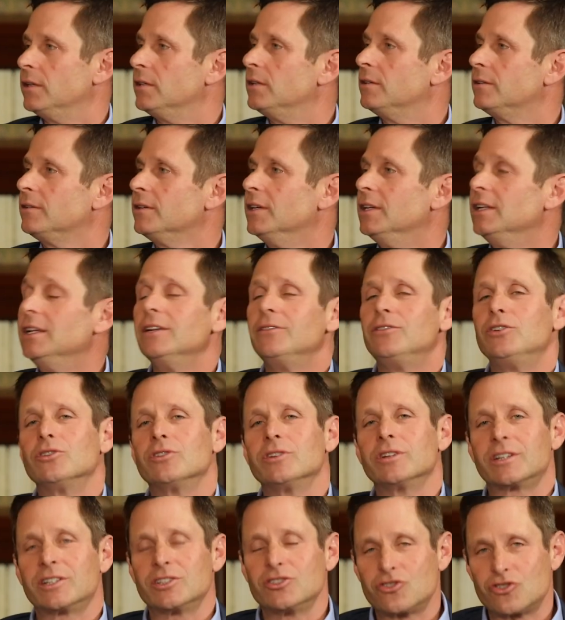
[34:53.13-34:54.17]
And if you're
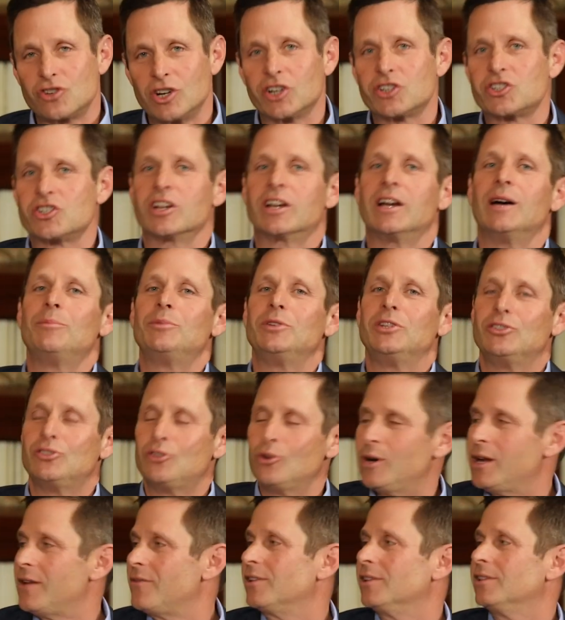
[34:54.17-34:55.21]
in a construction company, you
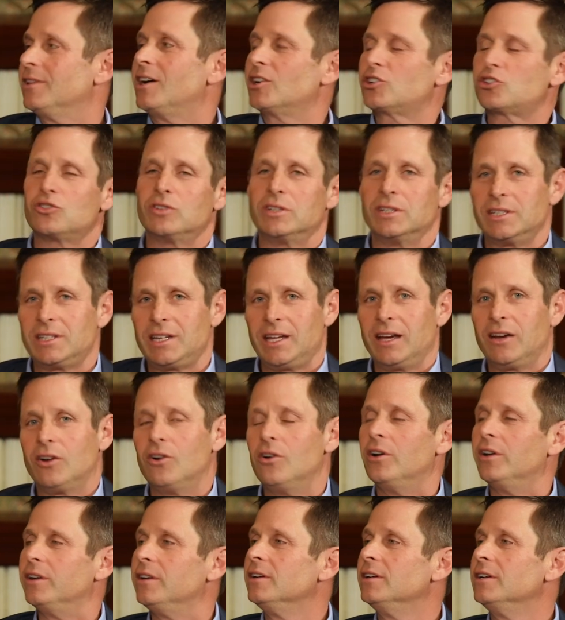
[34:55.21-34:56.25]
don't have the luxury to take
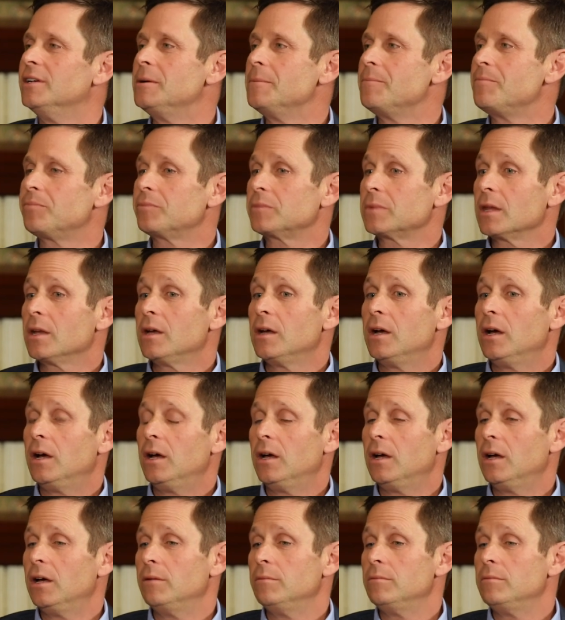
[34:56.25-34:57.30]
on
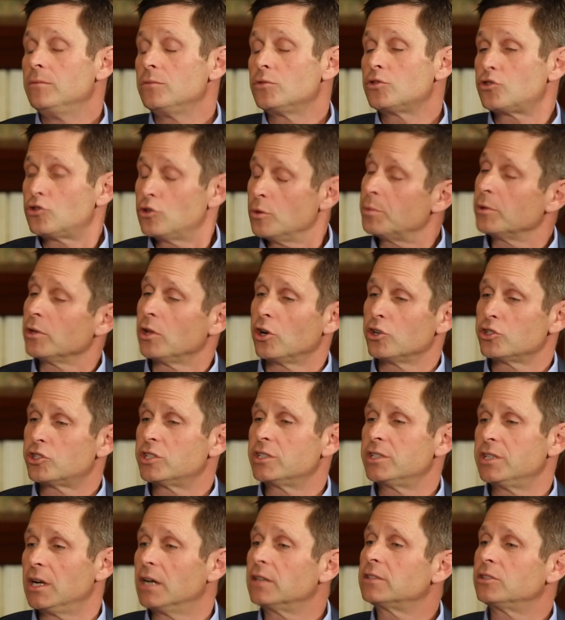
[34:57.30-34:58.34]
um, super large
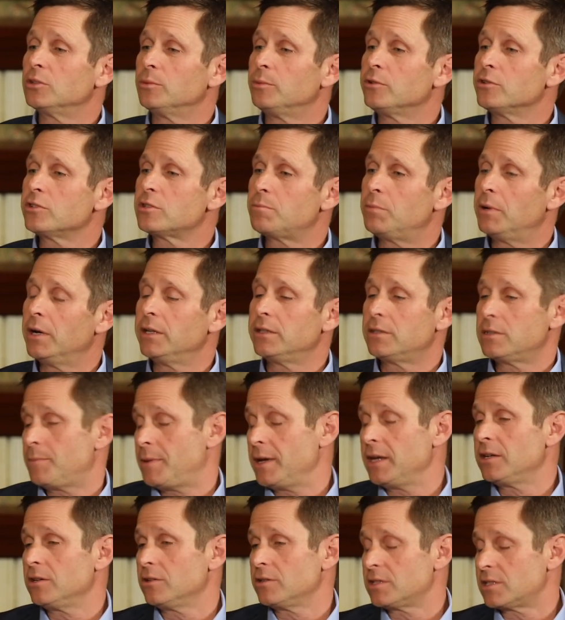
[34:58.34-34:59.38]
deductibles, but
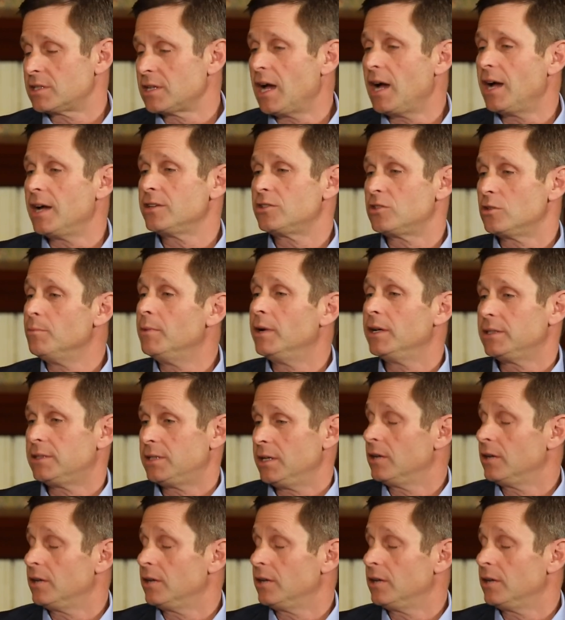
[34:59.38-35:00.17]
depending on the size, you might